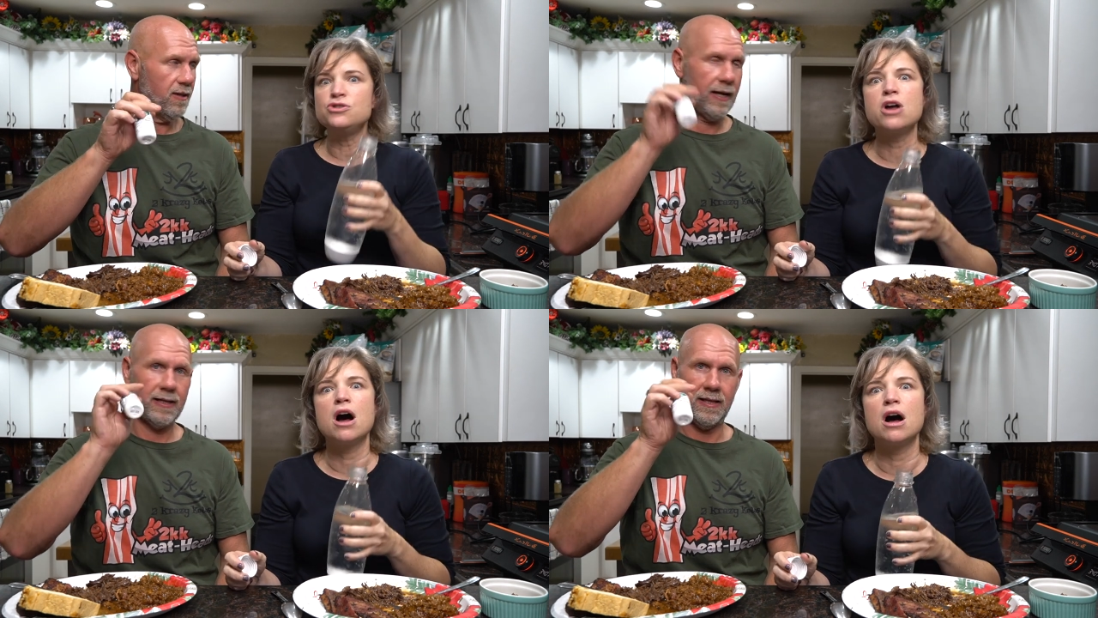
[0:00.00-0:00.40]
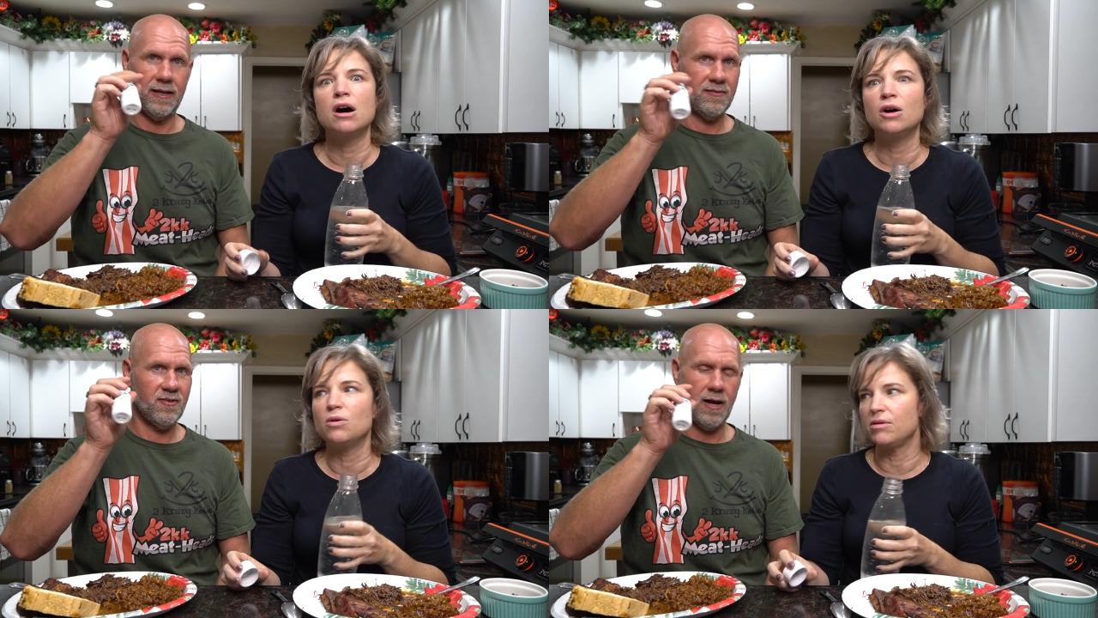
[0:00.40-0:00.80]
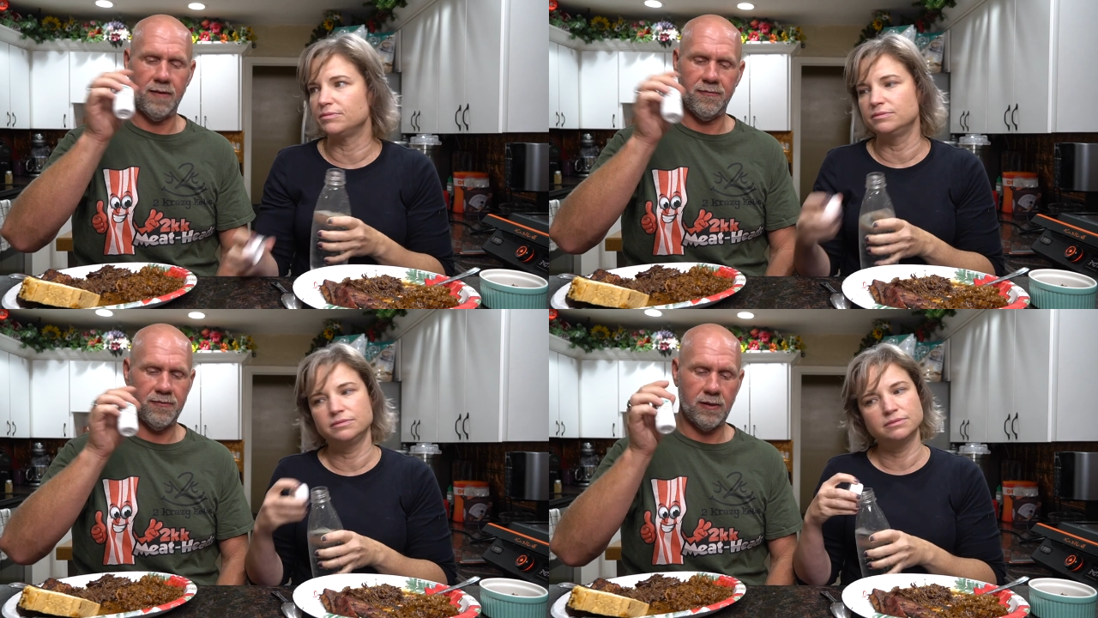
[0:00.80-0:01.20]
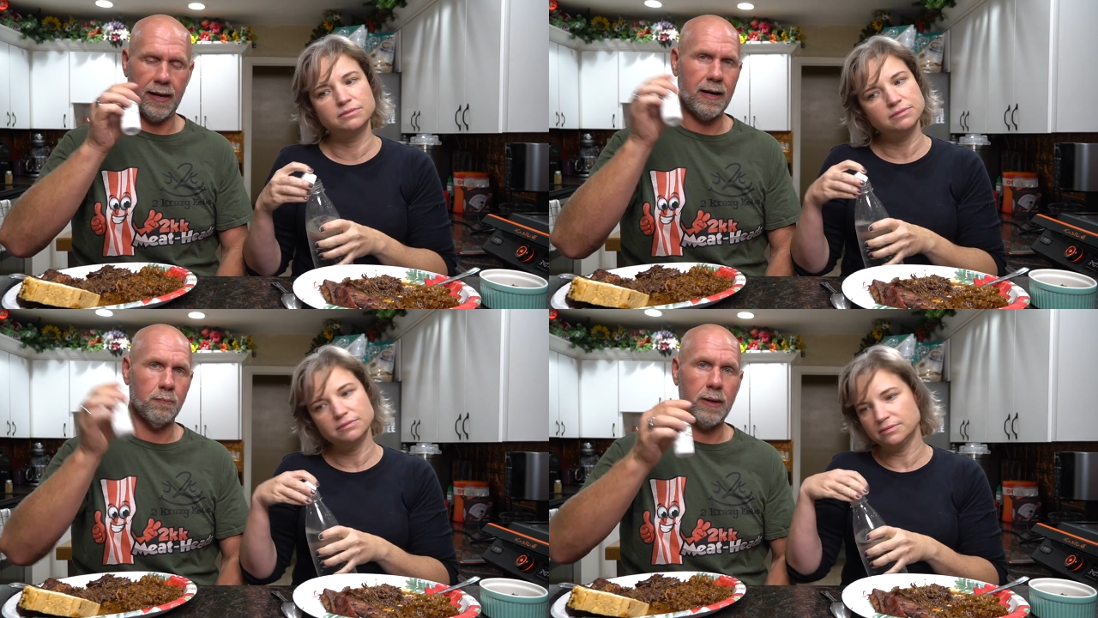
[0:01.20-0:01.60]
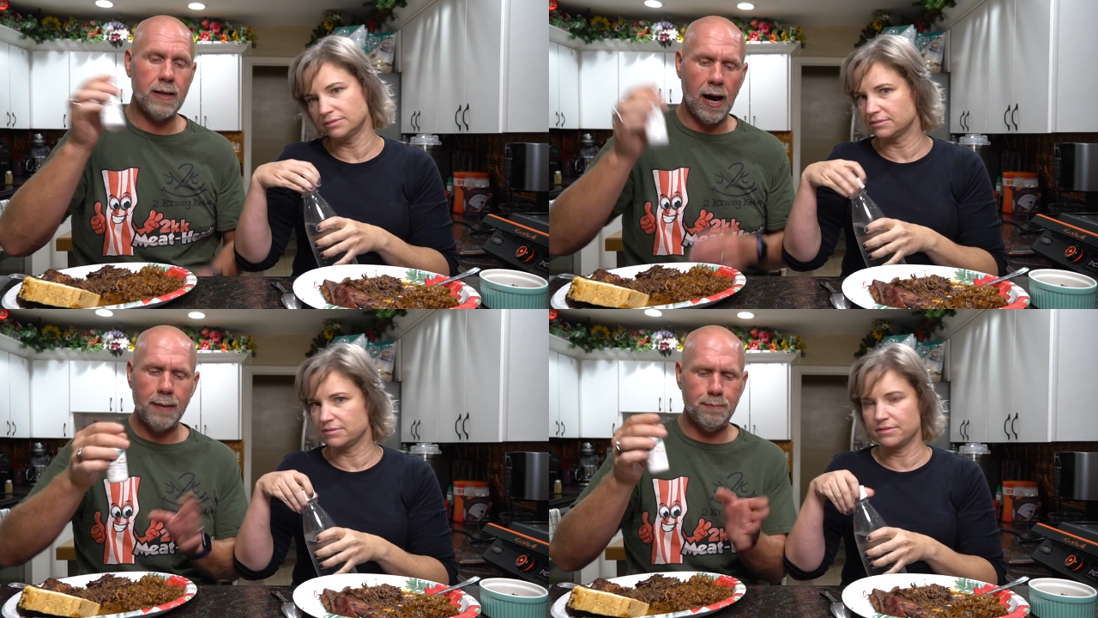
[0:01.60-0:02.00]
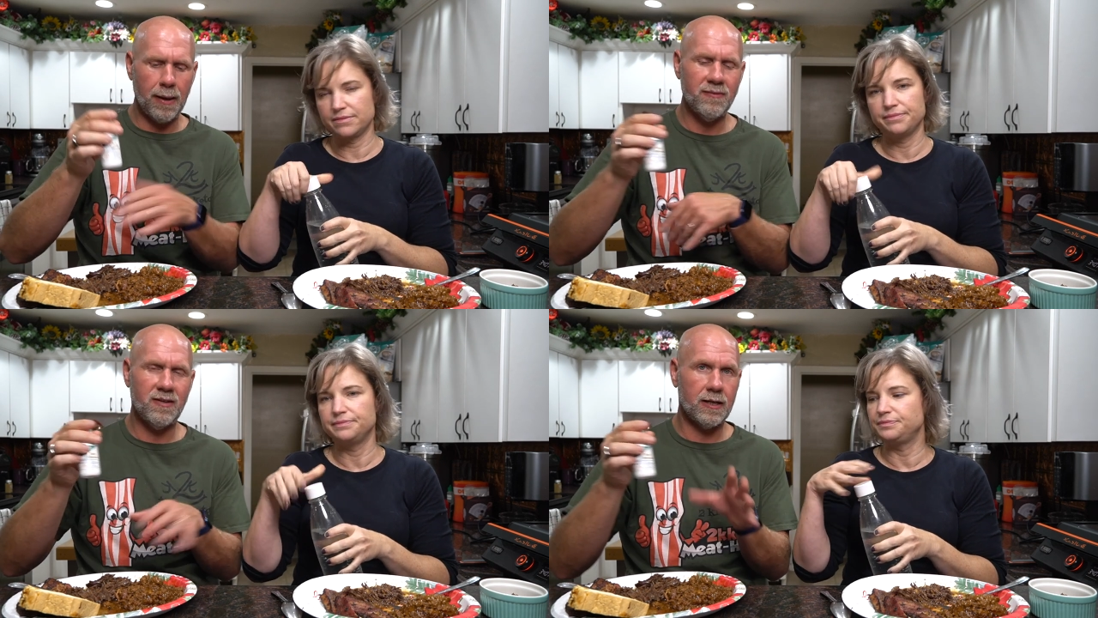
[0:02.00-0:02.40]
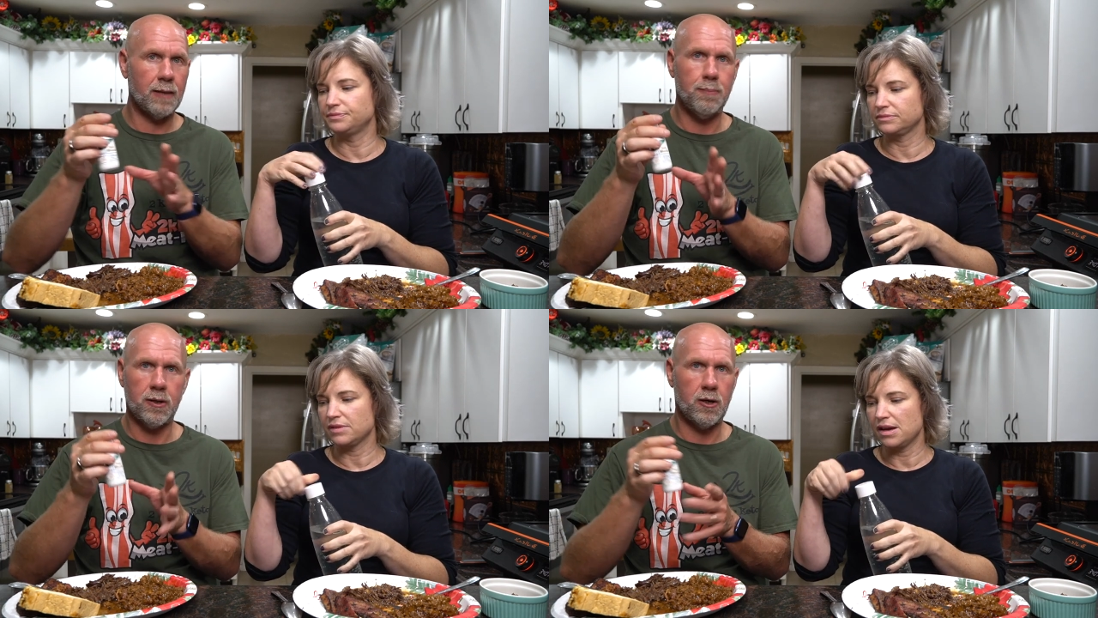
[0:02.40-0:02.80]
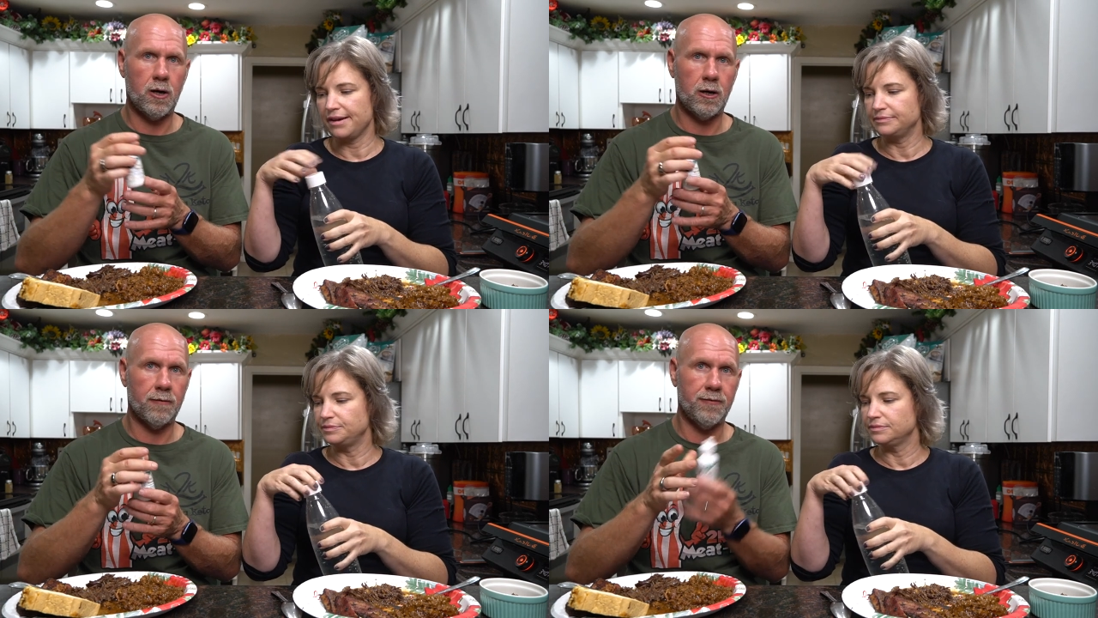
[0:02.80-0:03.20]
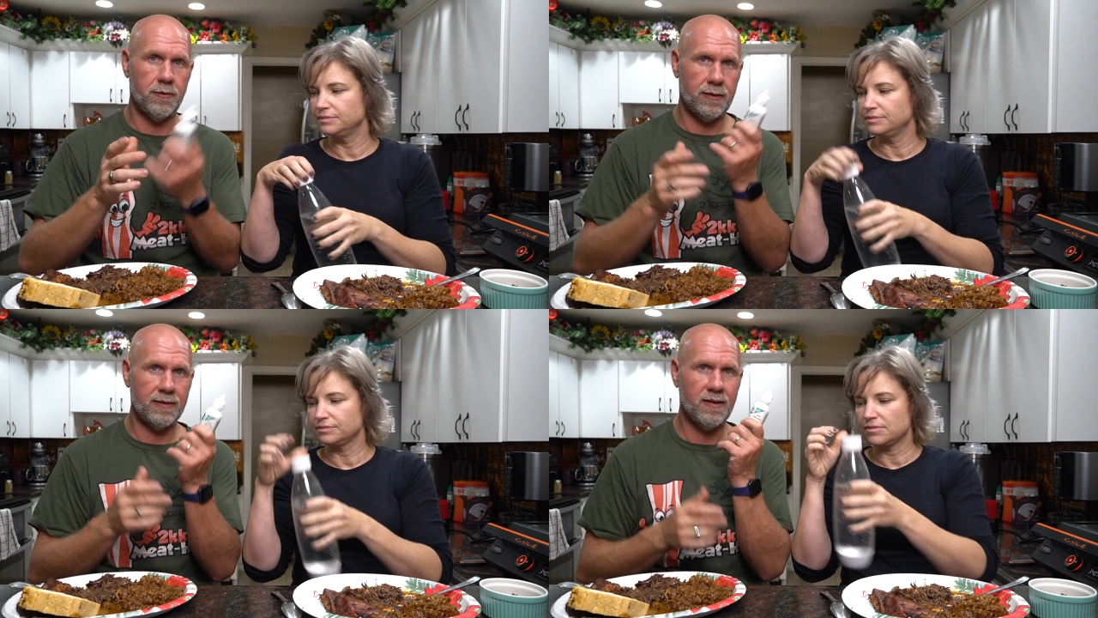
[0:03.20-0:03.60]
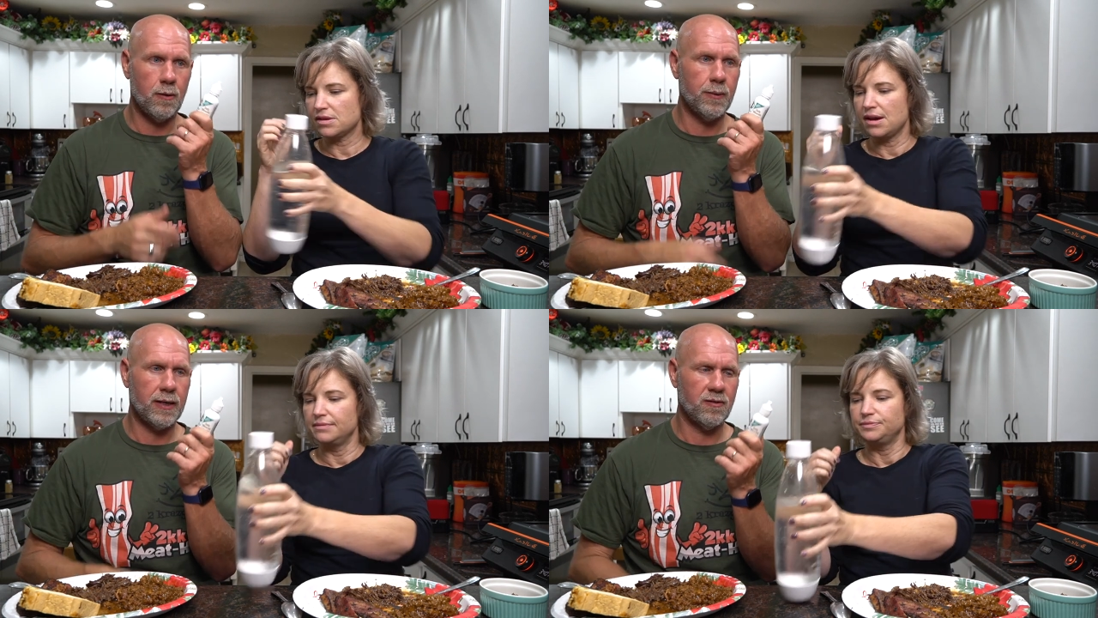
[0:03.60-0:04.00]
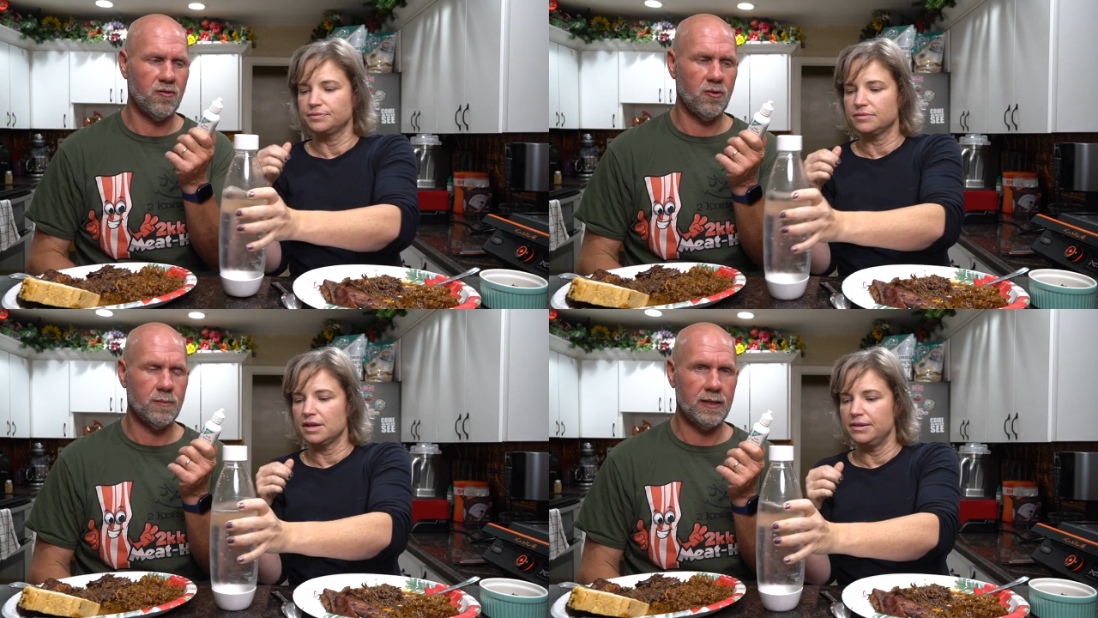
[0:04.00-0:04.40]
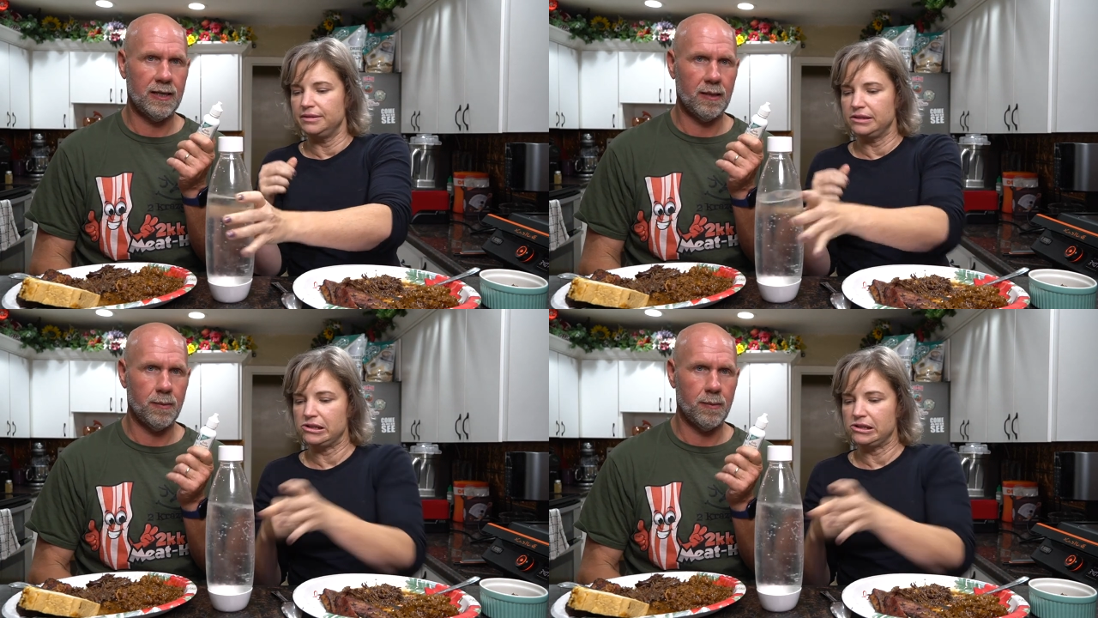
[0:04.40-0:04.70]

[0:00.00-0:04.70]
Speaker 1: like this stuff, like I basically put it on our food. That's how we consume the Daily